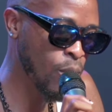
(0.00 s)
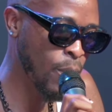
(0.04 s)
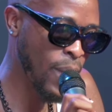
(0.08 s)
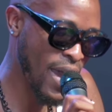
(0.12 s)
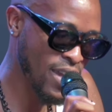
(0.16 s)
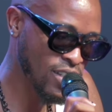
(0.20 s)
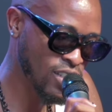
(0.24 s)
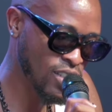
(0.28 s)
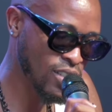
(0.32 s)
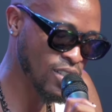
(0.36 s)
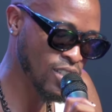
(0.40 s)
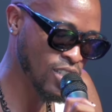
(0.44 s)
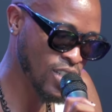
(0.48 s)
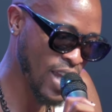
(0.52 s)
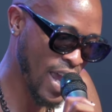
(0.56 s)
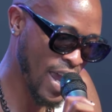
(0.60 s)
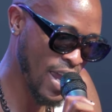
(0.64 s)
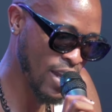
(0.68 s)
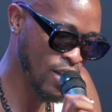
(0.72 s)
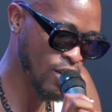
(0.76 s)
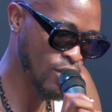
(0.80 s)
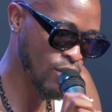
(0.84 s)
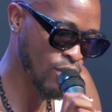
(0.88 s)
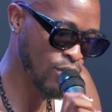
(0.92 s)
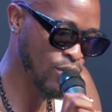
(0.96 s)
your passion
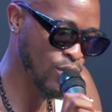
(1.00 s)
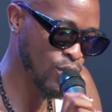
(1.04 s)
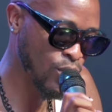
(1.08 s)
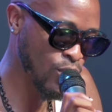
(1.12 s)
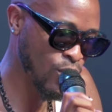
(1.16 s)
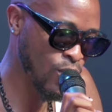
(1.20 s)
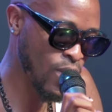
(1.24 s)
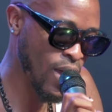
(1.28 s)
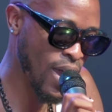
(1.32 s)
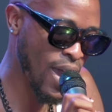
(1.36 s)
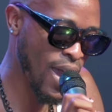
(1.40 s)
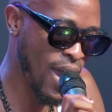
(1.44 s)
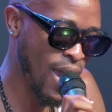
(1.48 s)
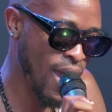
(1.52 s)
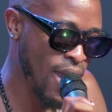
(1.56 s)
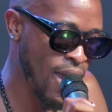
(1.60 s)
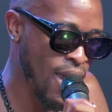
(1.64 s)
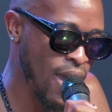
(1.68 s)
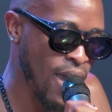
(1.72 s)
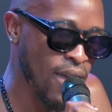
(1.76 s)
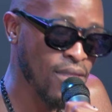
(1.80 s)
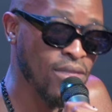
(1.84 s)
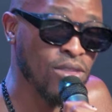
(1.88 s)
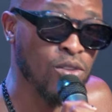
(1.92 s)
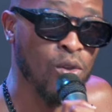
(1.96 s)
shine through
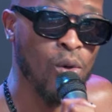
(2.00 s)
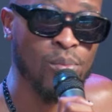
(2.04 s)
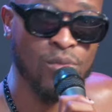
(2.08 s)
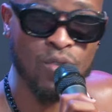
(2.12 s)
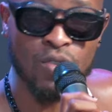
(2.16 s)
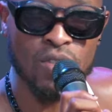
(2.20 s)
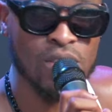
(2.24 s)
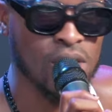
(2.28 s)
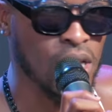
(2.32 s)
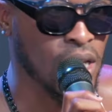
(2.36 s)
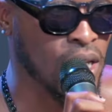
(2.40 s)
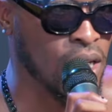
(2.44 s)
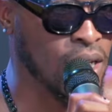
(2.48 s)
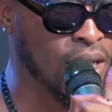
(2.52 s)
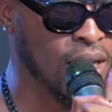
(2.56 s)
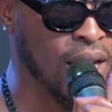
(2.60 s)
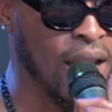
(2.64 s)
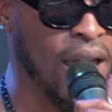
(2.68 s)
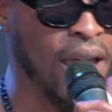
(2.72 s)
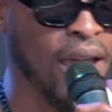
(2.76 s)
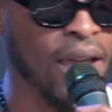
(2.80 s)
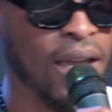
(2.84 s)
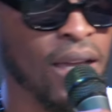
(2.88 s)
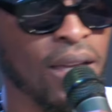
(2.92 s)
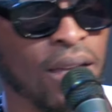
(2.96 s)
your music.
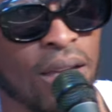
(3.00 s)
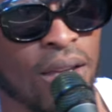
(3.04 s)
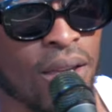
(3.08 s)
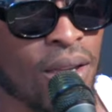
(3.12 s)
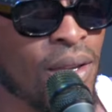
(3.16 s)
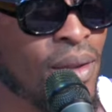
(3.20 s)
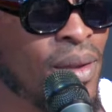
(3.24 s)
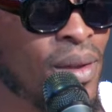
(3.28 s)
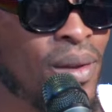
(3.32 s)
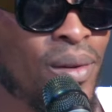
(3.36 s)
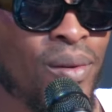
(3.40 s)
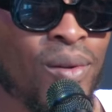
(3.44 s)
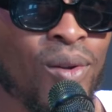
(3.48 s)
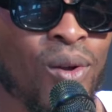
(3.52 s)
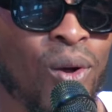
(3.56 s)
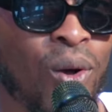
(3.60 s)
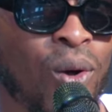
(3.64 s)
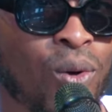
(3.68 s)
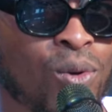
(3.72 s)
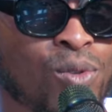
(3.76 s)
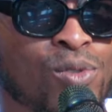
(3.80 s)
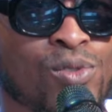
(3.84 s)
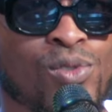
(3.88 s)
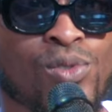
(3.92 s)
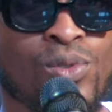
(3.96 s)
Like,
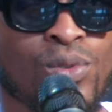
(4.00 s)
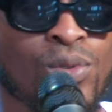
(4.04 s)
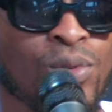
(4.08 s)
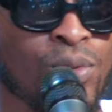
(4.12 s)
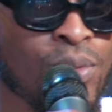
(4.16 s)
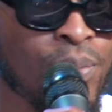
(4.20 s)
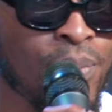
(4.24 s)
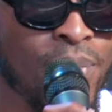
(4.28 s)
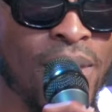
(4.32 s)
go to